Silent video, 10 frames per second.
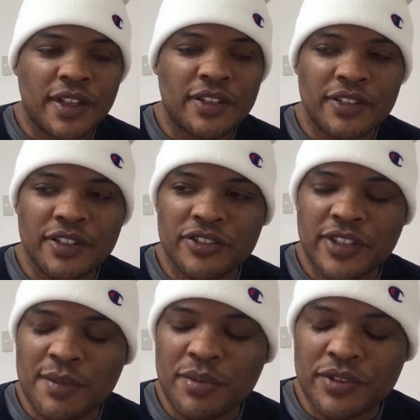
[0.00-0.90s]
Another
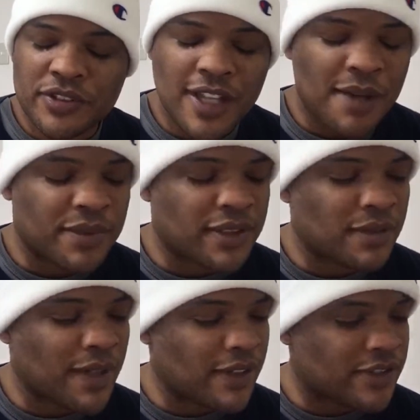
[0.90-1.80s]
example, this
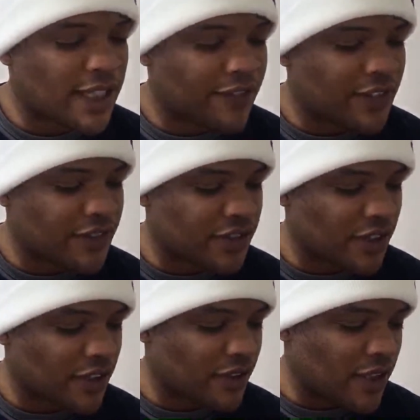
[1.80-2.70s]
happened about 7 years
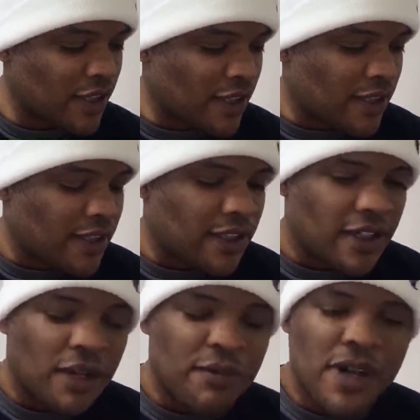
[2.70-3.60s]
ago.
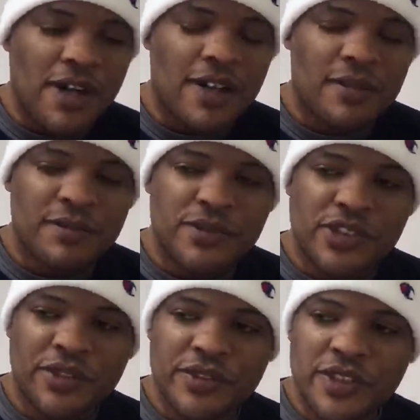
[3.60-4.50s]
A mom,
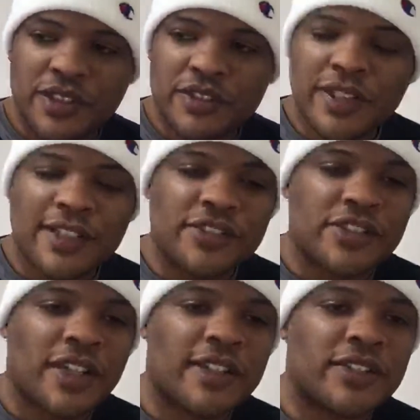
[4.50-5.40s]
she was single, had a
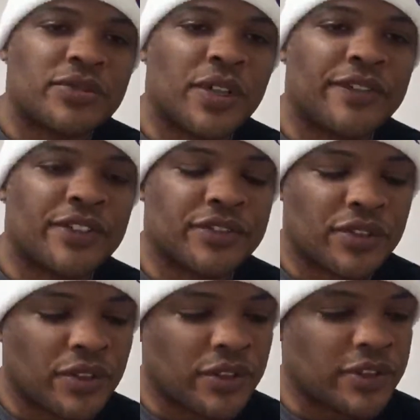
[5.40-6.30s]
son, 12
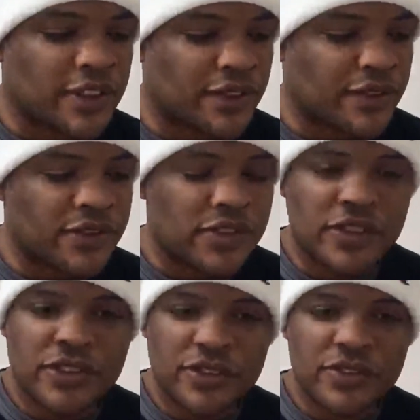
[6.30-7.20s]
years old. He
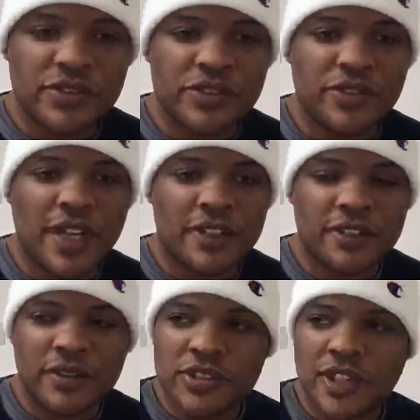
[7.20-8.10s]
was
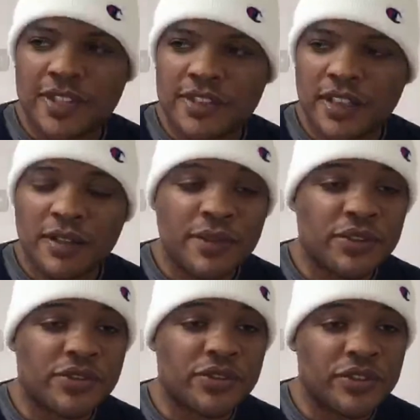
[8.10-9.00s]
chugaku, which that's
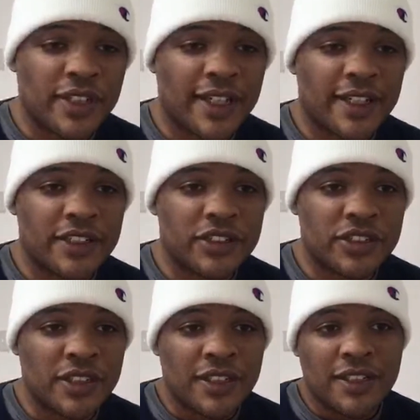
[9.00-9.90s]
middle school
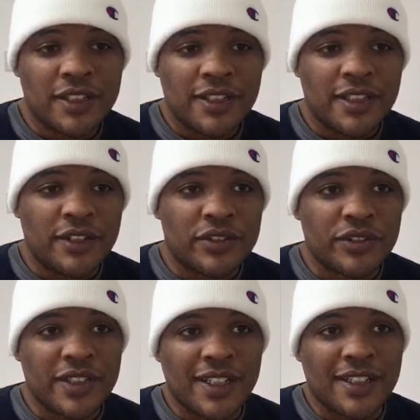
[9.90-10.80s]
age. He was
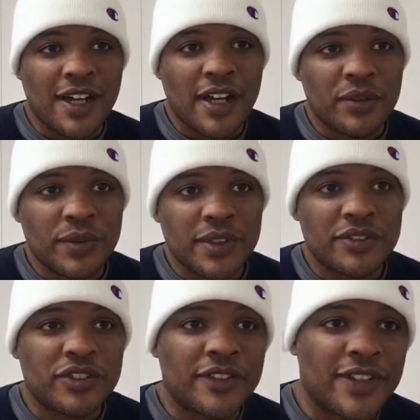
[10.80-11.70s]
already kind of awkward
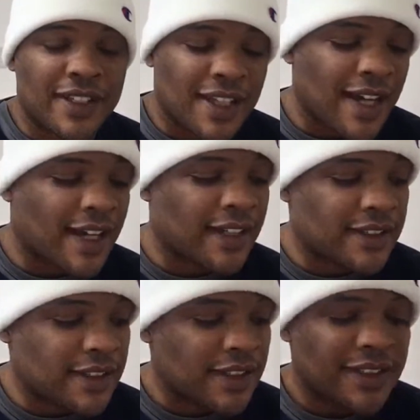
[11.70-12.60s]
and stuff like
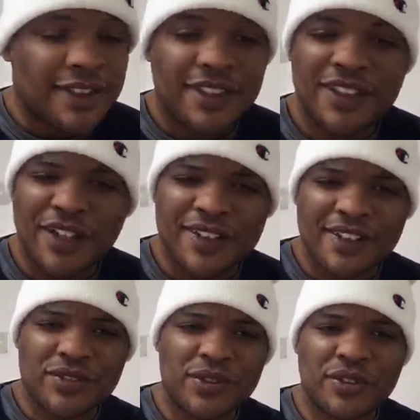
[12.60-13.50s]
that. You know how it
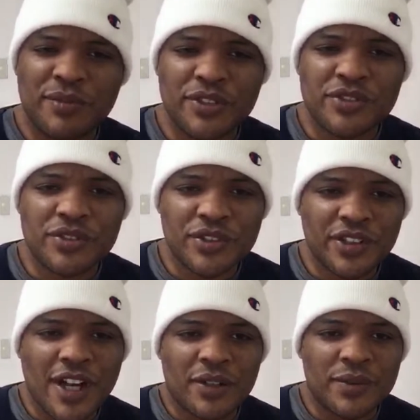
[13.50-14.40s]
is when you're in middle school,
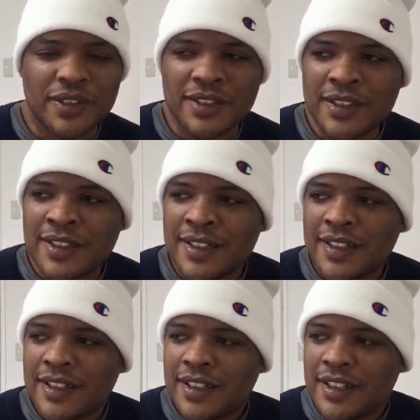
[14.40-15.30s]
you're awkward.
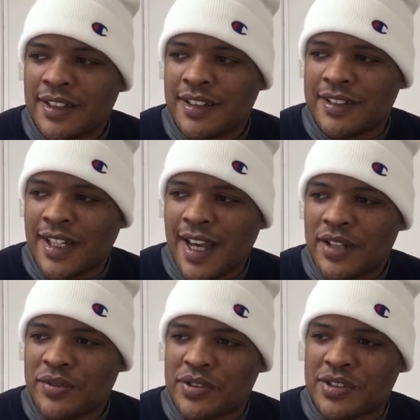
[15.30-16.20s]
The
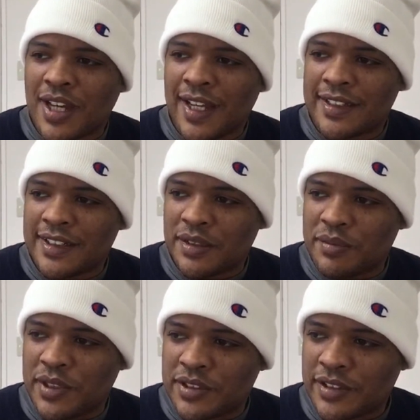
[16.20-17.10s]
dad was highly
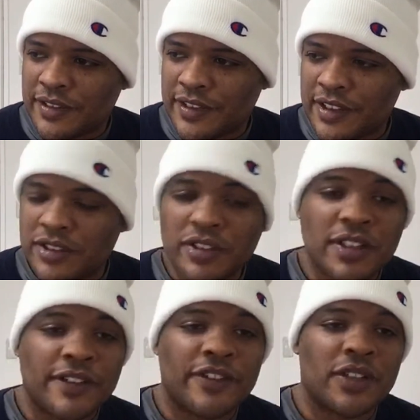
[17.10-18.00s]
abusive. He
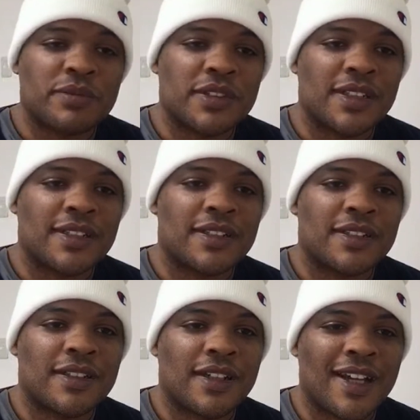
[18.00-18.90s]
started off verbally.
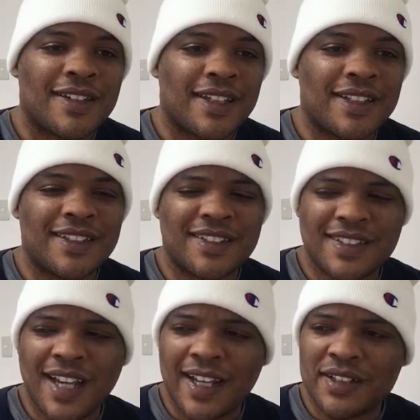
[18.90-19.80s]
I think he just
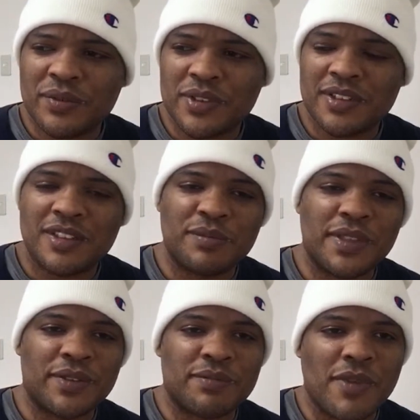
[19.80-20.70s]
kind of wanted to
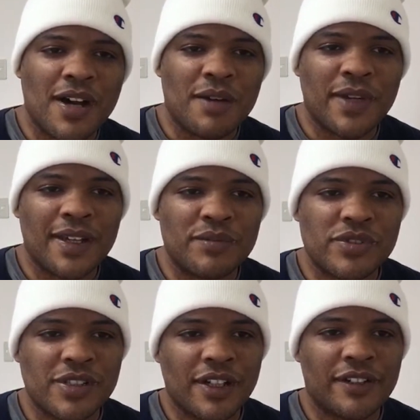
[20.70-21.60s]
be with mom by
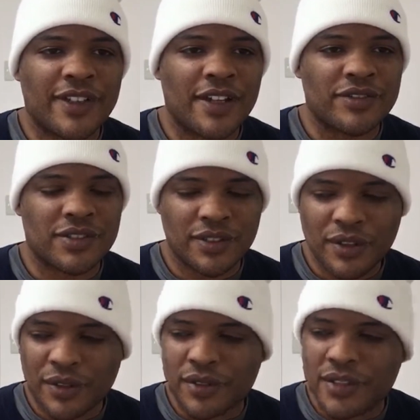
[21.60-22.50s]
himself. That
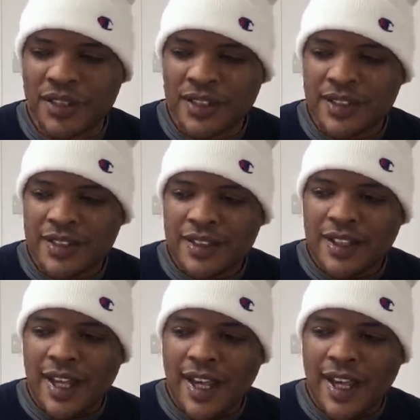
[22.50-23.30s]
was the goal.